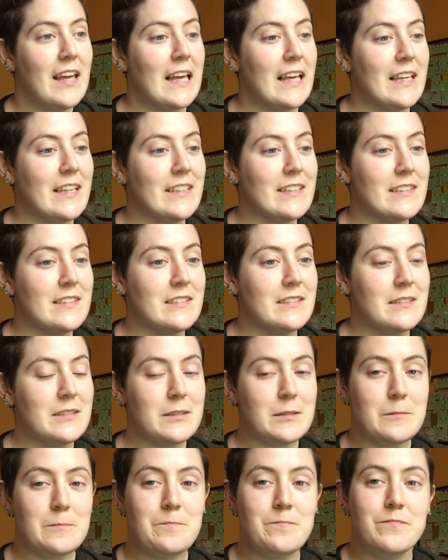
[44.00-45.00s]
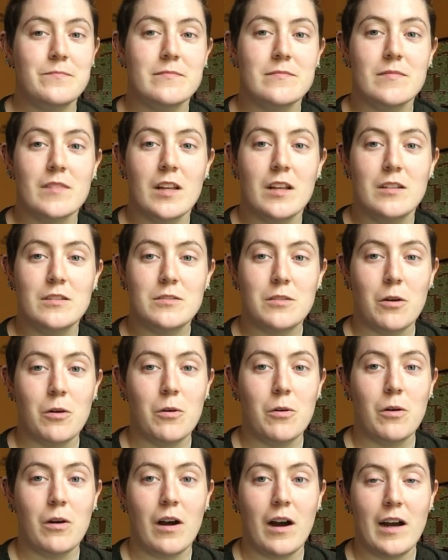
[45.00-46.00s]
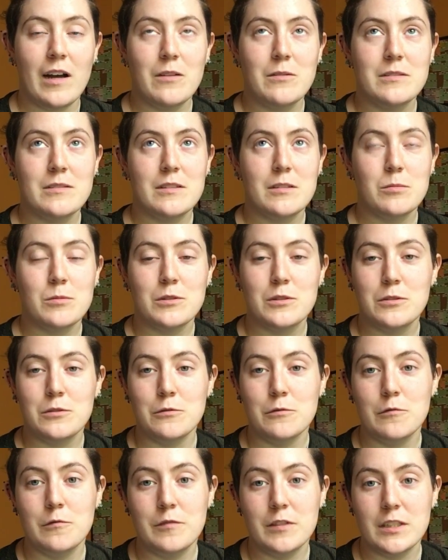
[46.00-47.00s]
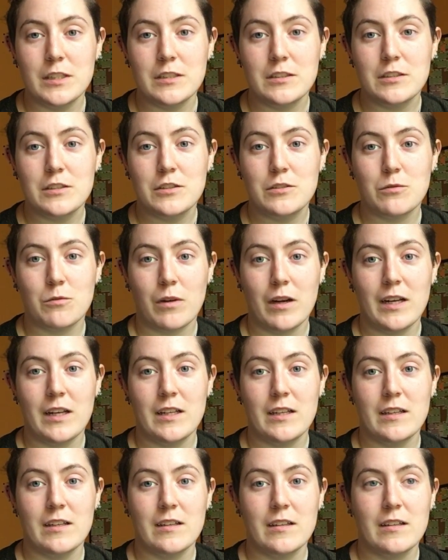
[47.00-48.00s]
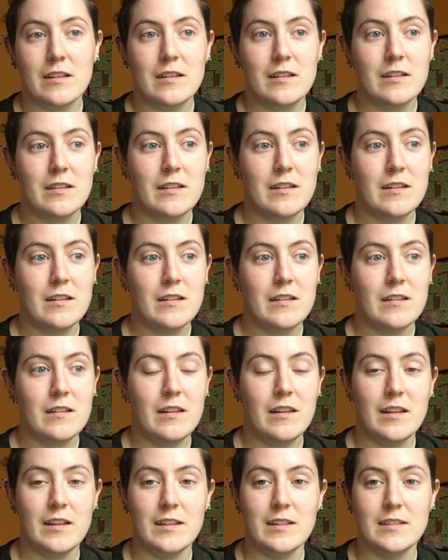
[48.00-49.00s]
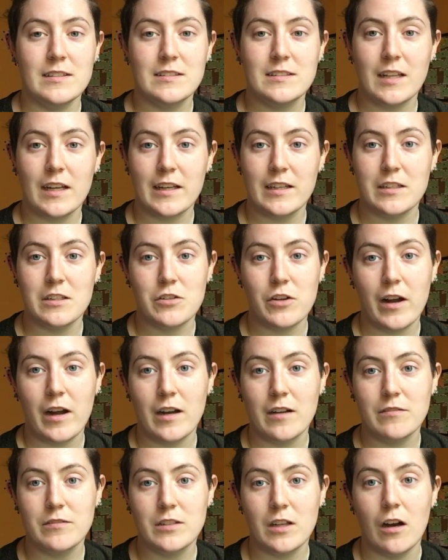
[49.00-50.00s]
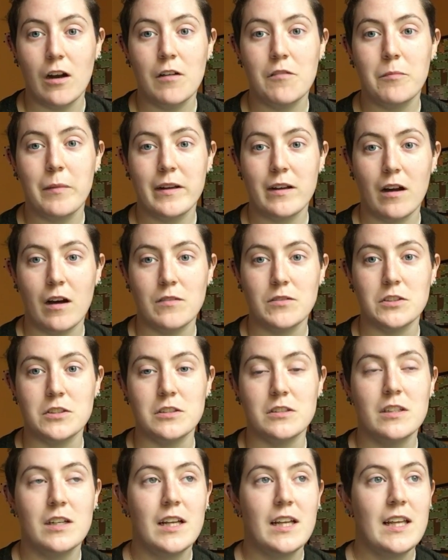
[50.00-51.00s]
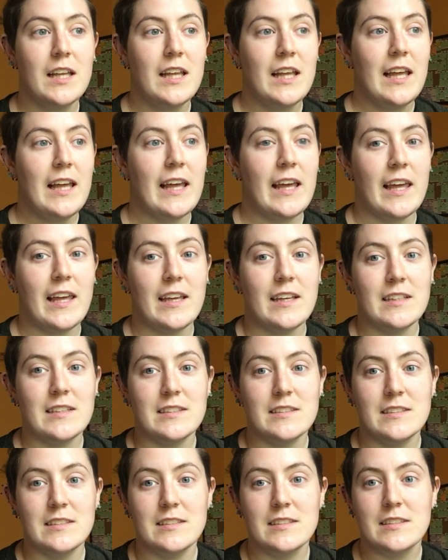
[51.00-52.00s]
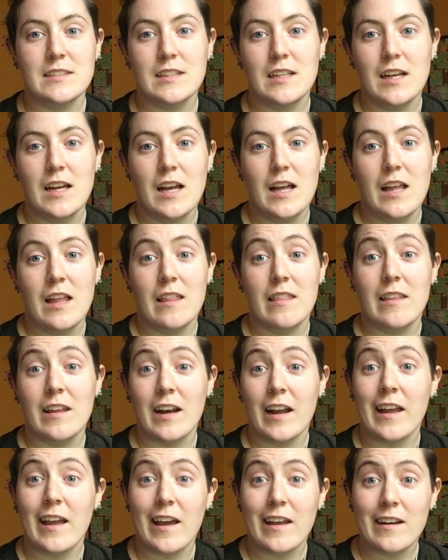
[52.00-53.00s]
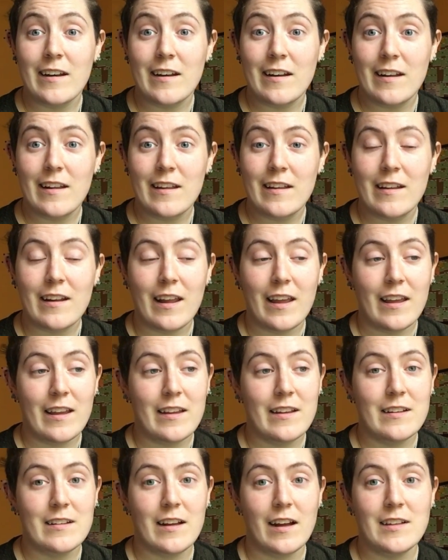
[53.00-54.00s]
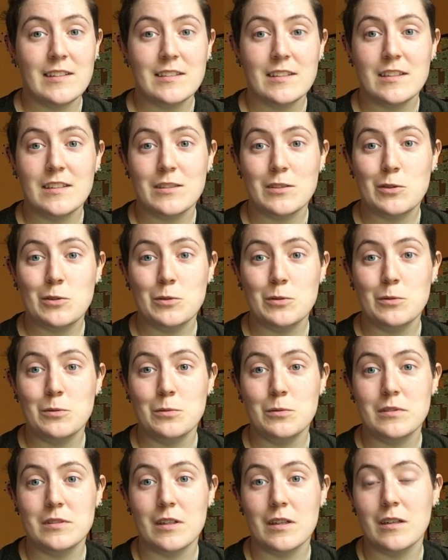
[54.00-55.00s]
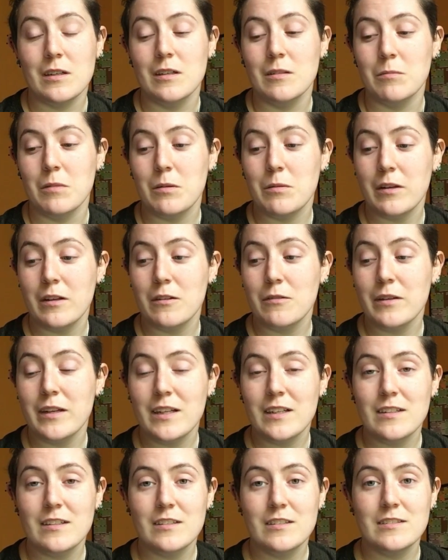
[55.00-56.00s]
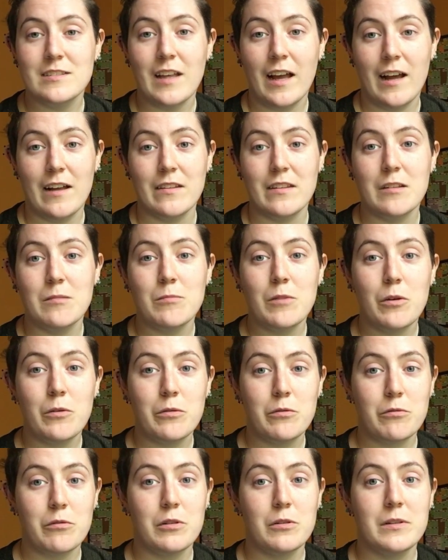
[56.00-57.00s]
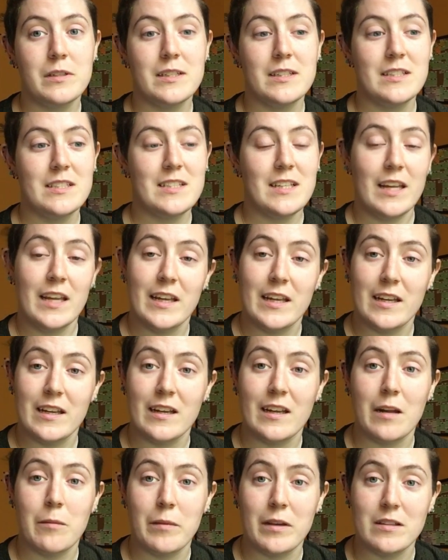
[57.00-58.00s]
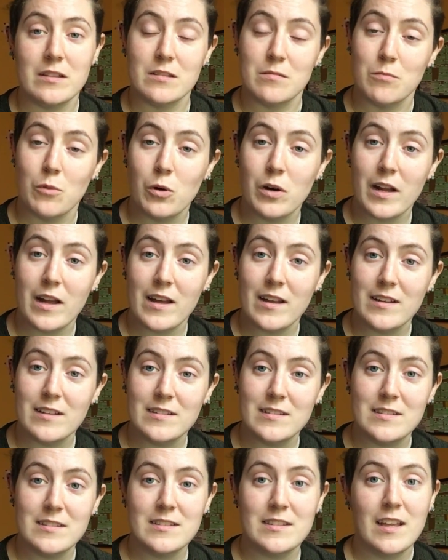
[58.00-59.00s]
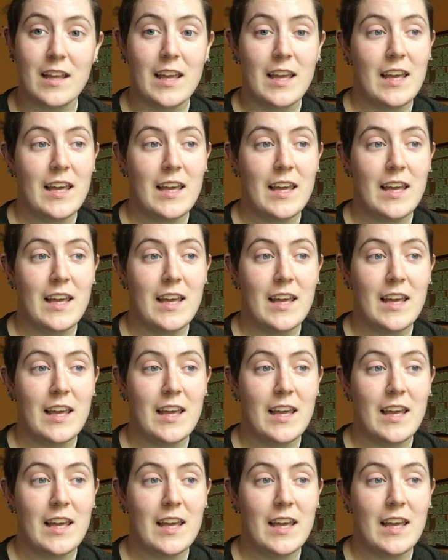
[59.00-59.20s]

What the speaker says: And so I was able to finish writing the second draft of my novel, and then I edited it and I sent it to some beta readers, had them go through it, and I made some more edits.